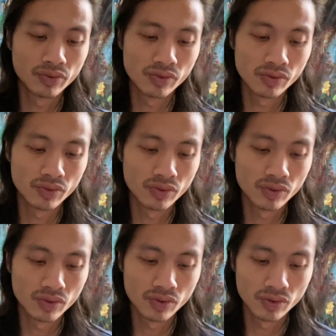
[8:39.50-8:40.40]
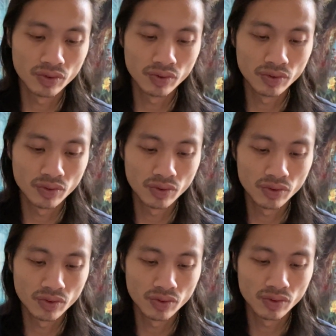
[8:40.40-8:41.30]

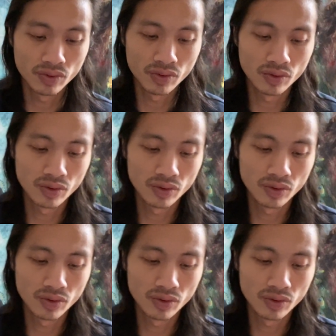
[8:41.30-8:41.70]
No one is speaking in this clip.